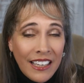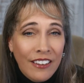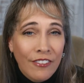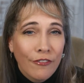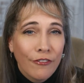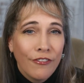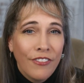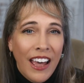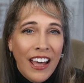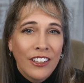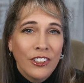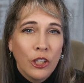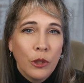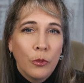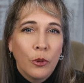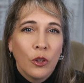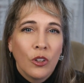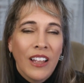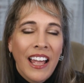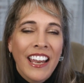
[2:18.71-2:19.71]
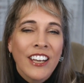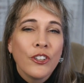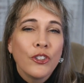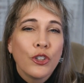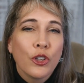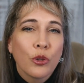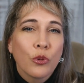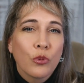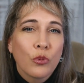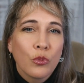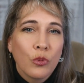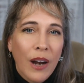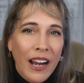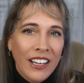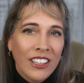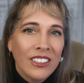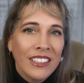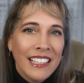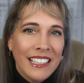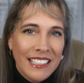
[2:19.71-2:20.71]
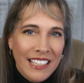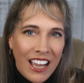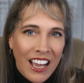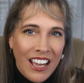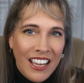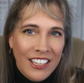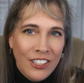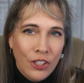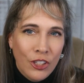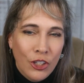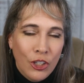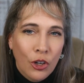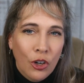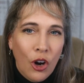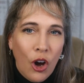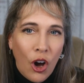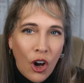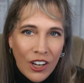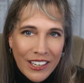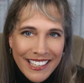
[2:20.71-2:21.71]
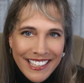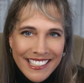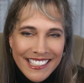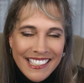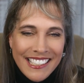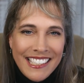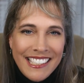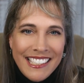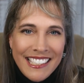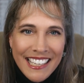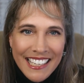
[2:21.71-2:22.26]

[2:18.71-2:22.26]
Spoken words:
valuable, and directly tied to your audience's